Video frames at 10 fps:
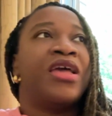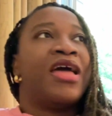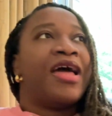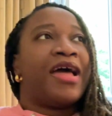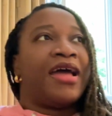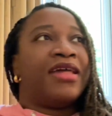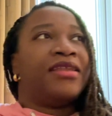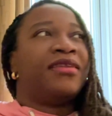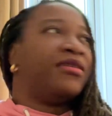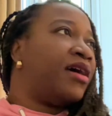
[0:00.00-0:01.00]

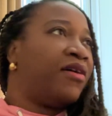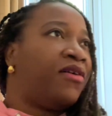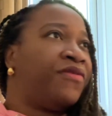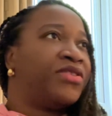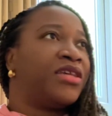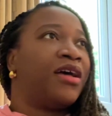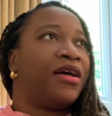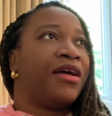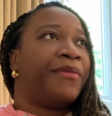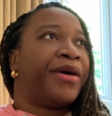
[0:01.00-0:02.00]
and after
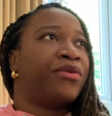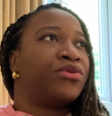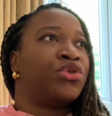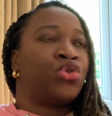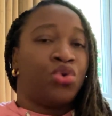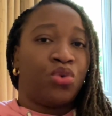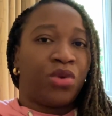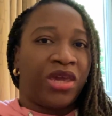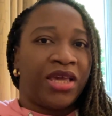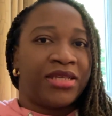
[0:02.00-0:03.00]
about 2
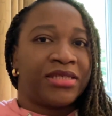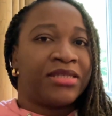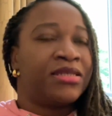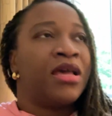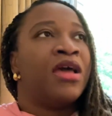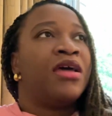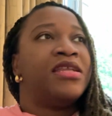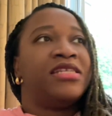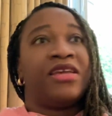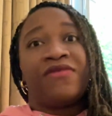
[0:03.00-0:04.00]
weeks
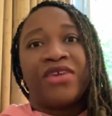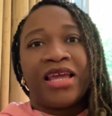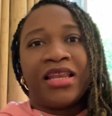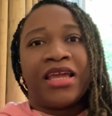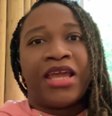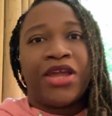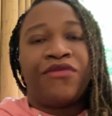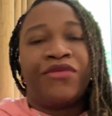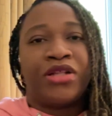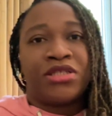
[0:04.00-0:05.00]

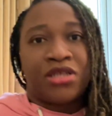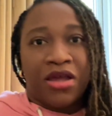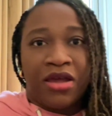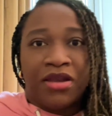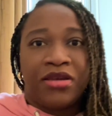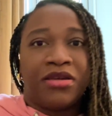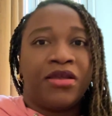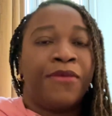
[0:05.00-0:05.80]
DVLA returned